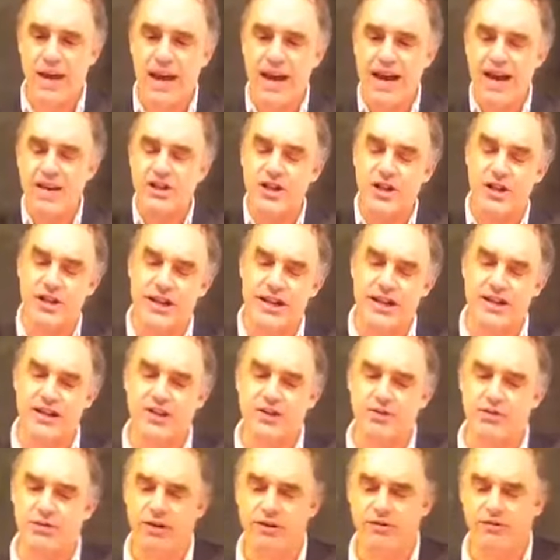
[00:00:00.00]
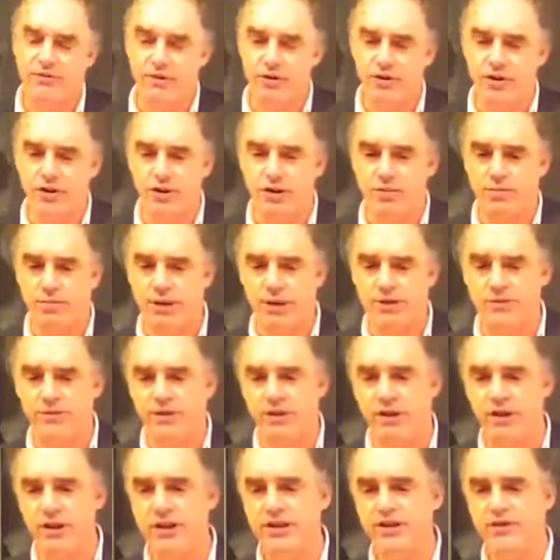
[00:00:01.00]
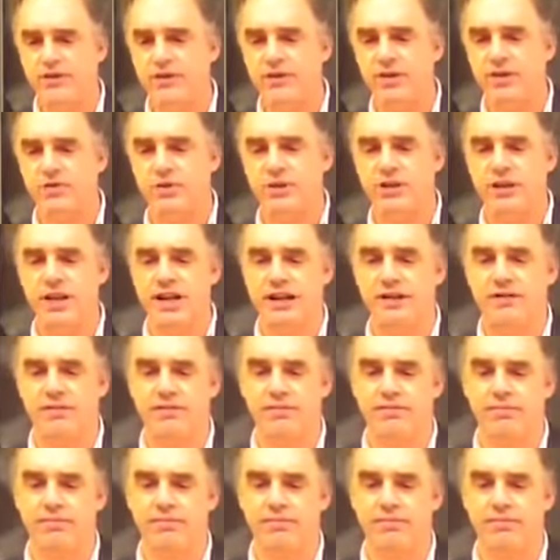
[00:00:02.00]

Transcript: Ancient history for European philosophers was like